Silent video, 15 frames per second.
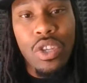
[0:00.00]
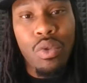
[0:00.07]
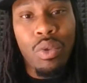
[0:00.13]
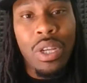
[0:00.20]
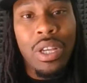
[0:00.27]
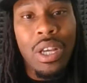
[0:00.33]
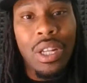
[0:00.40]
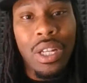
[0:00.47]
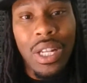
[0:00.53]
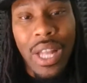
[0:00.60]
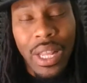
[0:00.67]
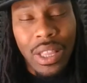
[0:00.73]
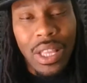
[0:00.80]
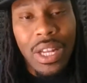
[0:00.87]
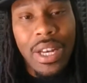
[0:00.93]
You
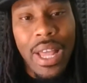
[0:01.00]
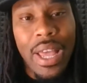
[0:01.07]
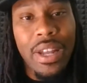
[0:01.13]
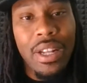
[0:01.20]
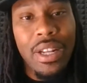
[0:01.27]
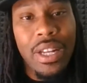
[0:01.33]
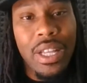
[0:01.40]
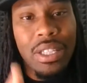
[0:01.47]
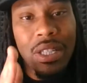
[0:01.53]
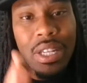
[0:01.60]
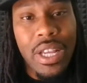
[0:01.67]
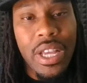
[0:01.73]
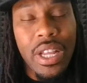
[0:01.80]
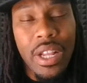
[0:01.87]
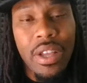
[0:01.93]
collect the data that's
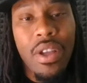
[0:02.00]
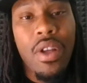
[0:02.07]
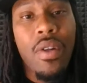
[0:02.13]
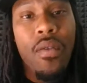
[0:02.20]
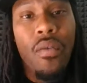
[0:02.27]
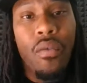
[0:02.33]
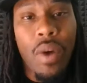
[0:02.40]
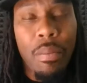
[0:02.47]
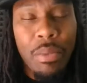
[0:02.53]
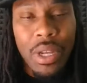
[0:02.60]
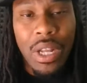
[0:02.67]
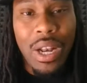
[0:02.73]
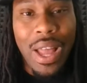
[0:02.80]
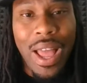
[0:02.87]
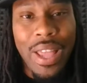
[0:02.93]
needed from the
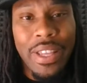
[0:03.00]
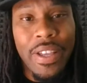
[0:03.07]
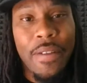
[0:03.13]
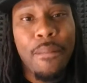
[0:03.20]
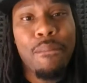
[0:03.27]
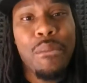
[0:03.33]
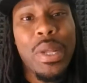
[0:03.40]
client.